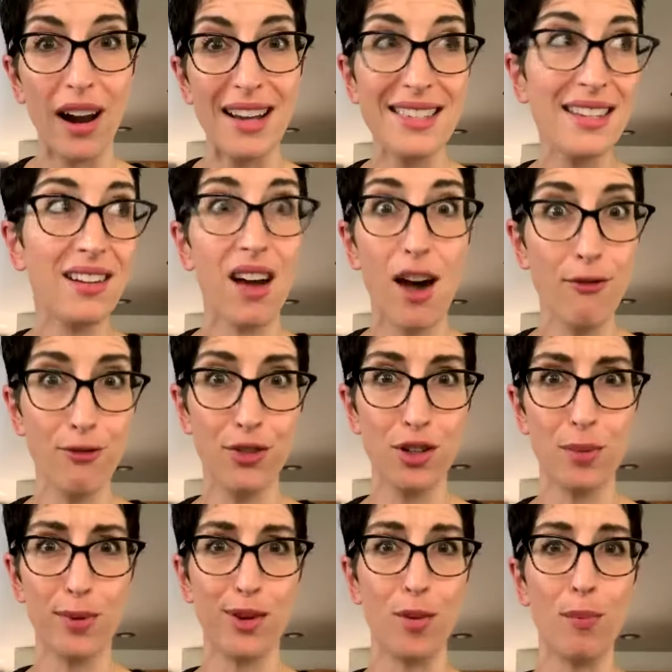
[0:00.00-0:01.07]
It's
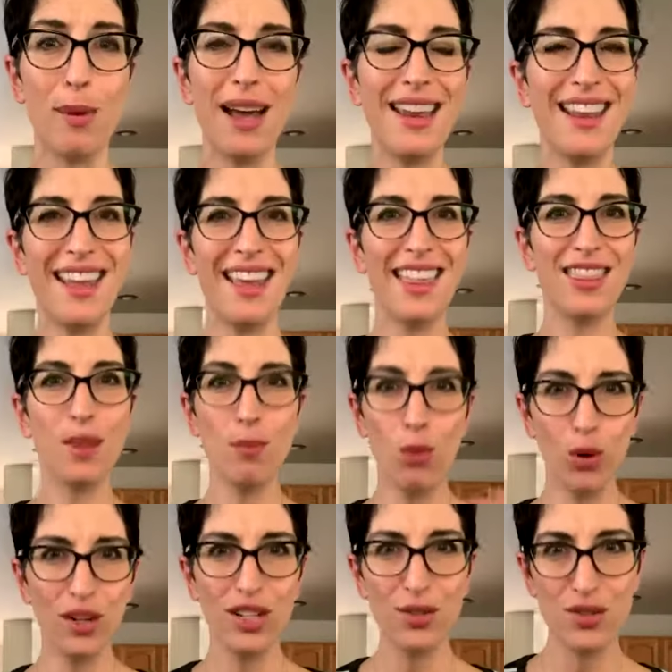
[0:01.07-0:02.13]
uncomfortable, but the
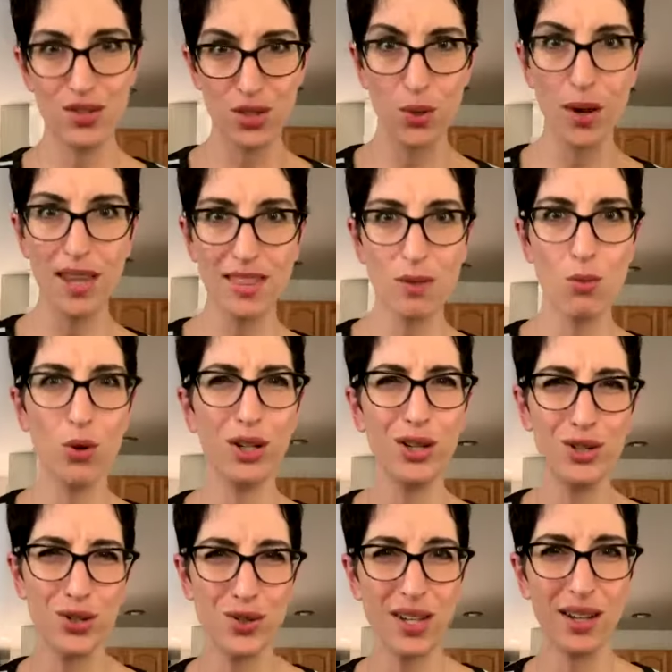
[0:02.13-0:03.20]
more you do it, the more
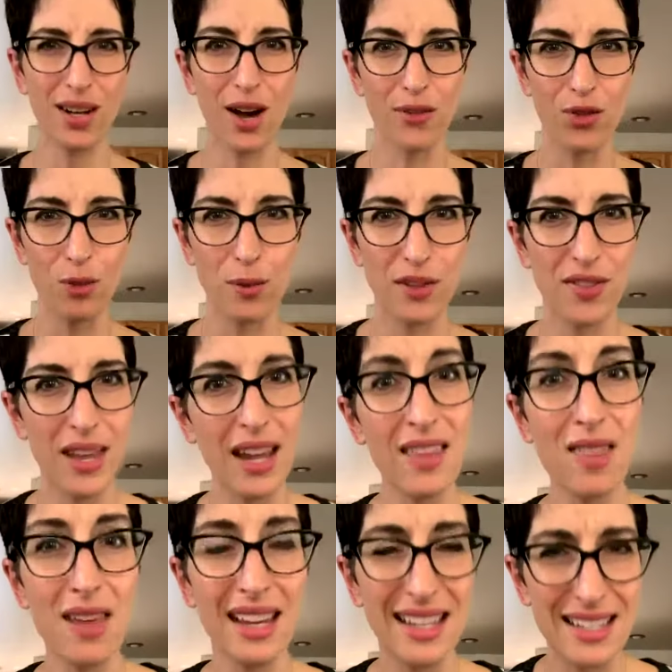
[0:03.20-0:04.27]
you do the uncomfortable thing,
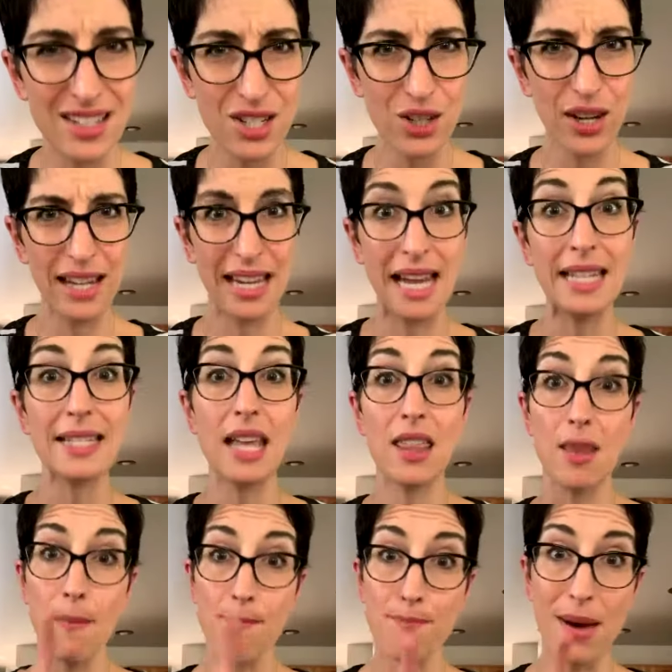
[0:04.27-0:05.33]
the easier it gets
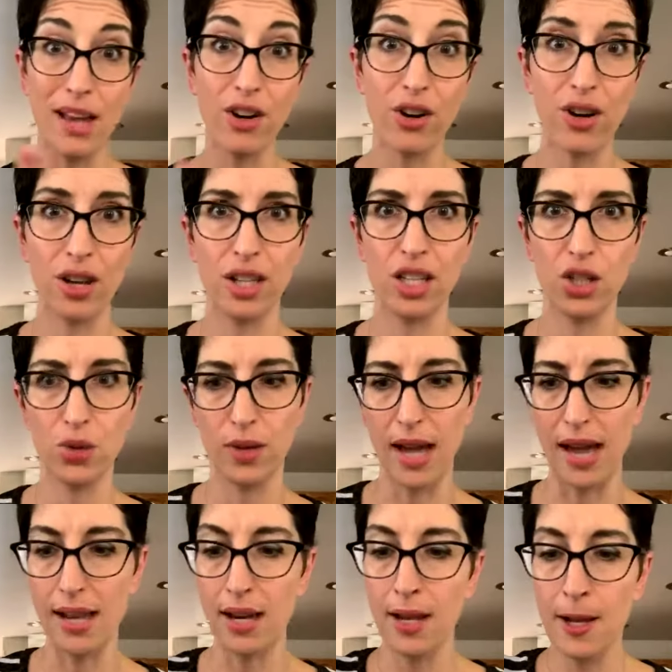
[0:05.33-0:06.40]
and the better you
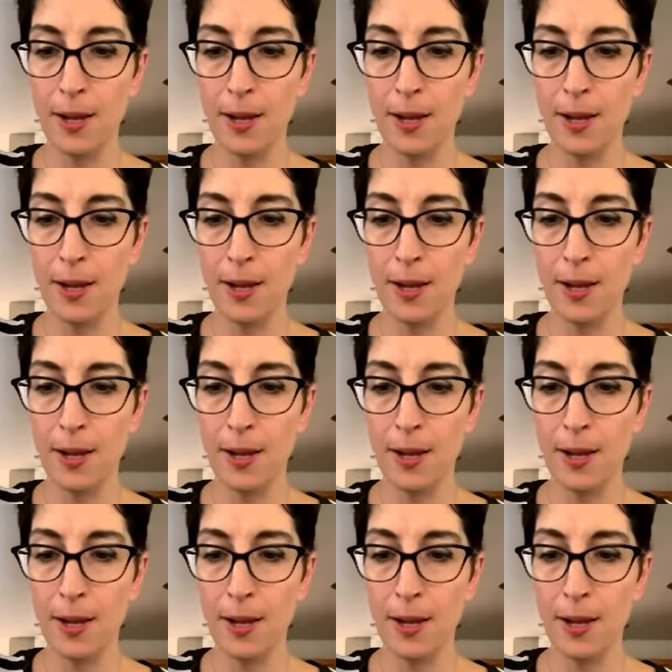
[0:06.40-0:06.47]
get.